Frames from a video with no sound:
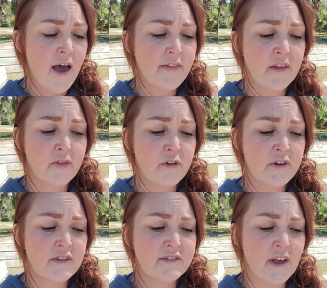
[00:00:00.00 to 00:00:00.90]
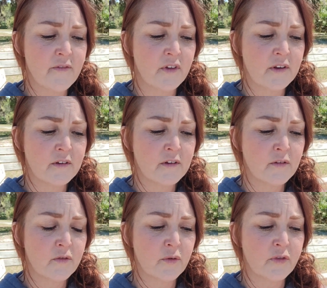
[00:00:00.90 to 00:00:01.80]
and then
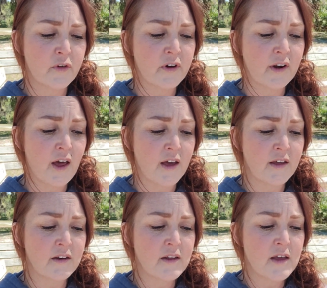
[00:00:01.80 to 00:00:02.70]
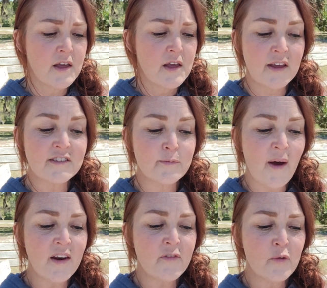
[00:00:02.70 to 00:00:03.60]
37 through 39. In
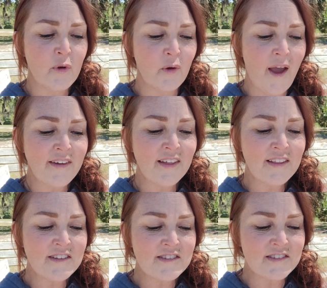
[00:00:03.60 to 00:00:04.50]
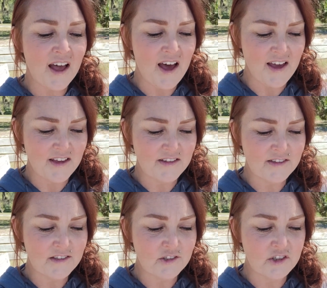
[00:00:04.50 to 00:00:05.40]
spite of the miraculous
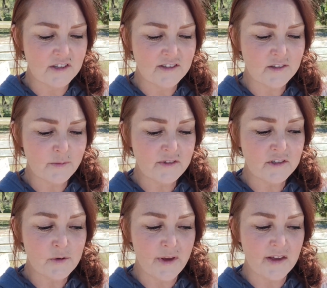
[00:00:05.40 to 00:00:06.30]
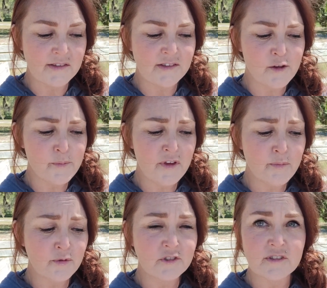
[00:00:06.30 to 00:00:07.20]
signs Jesus was doing, some
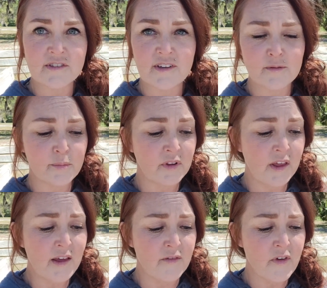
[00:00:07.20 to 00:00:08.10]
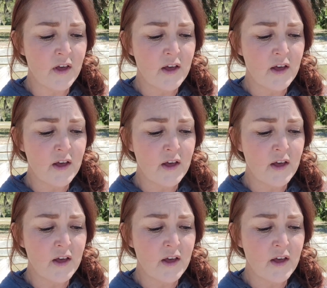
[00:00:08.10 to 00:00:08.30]
people just didn't believe.